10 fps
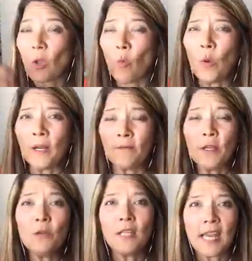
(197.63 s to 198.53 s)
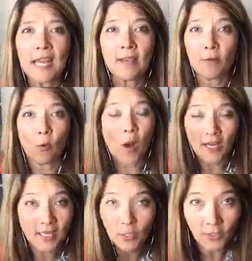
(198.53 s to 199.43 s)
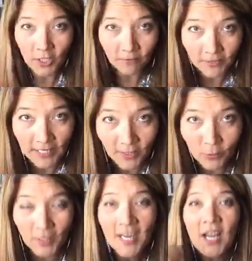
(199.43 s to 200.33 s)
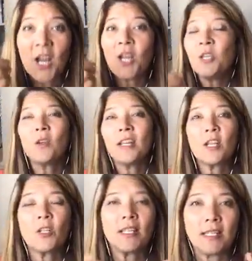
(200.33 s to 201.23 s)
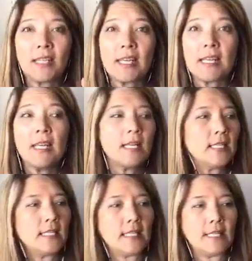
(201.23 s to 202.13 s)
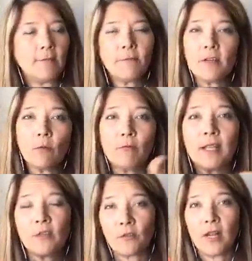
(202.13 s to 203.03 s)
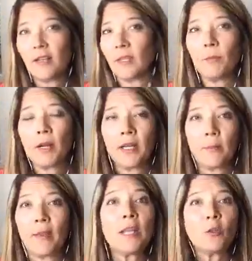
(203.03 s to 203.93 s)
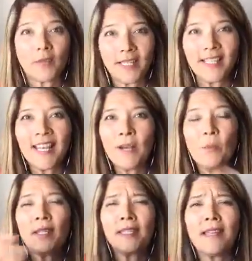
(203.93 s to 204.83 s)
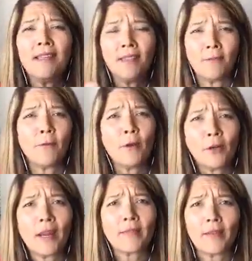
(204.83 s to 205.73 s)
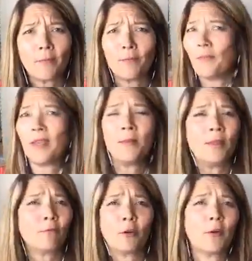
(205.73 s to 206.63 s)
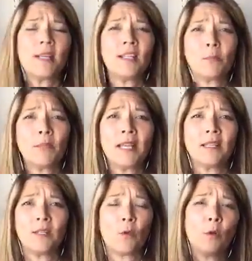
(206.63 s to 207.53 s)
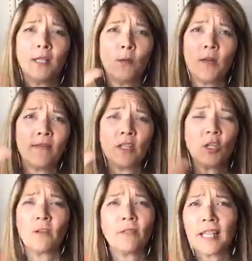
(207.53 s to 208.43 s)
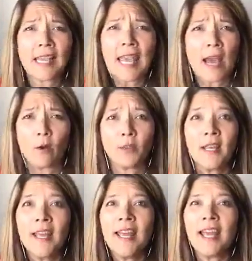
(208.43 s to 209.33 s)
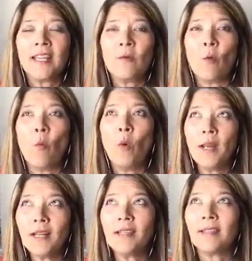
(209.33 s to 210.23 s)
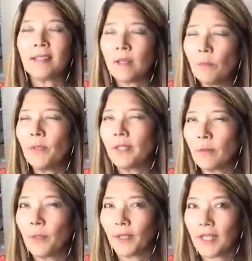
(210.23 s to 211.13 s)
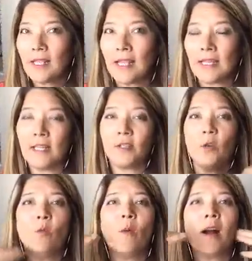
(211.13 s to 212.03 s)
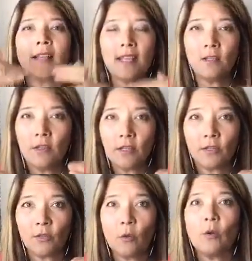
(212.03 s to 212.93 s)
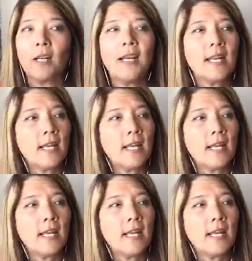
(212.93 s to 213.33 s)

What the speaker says: where if you walk into a Chick-fil-A store, you can actually see different restaurant patrons will send in their photographs of them in the craziest places holding one of the Chick-fil-A cows. And what a simple thing that is to walk into the store,